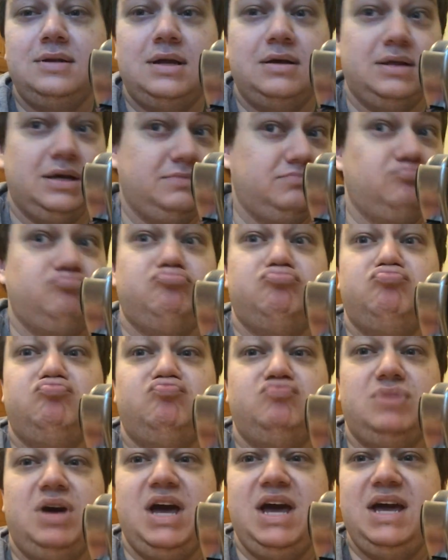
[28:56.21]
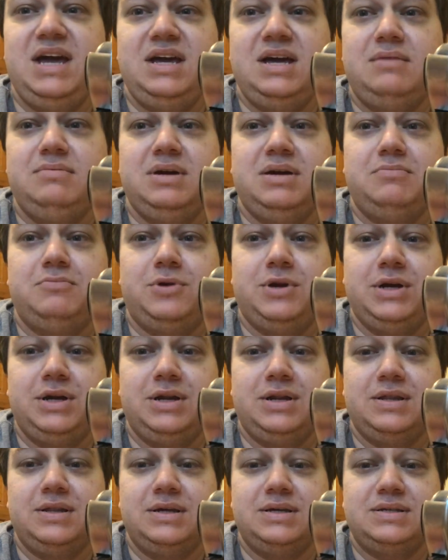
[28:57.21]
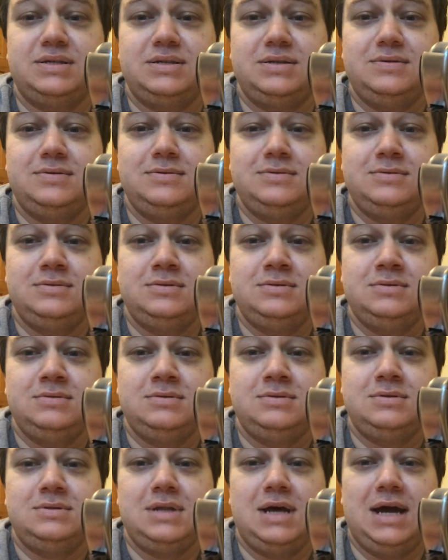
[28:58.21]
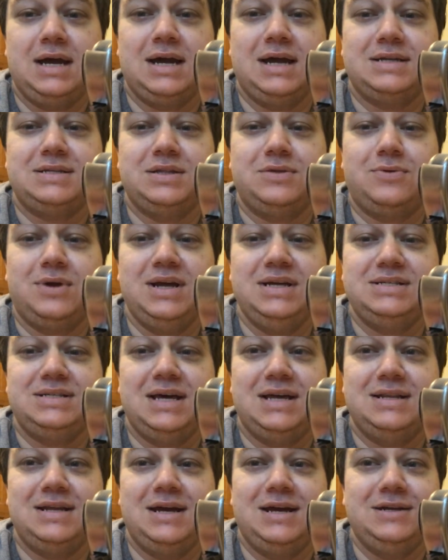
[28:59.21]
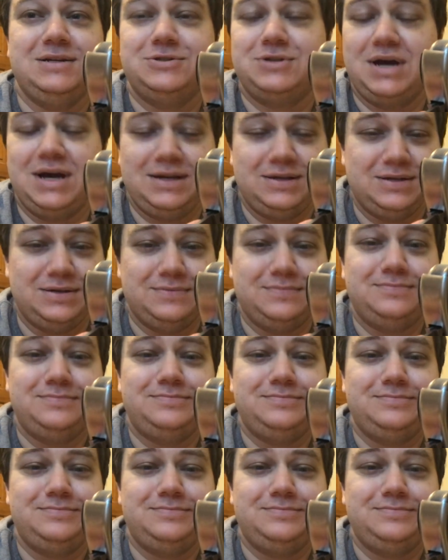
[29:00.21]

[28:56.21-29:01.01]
I'm like, hey, I'm getting pretty good at this. I got to the range that day and tried to